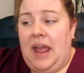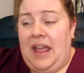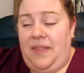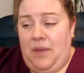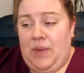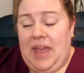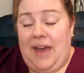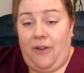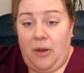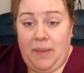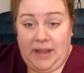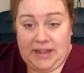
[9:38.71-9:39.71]
And then we
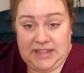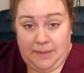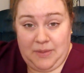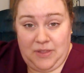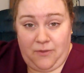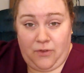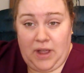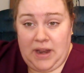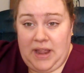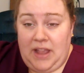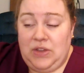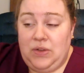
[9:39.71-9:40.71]
have our buckets up at the
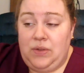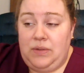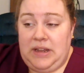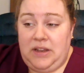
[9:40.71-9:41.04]
front, and you'll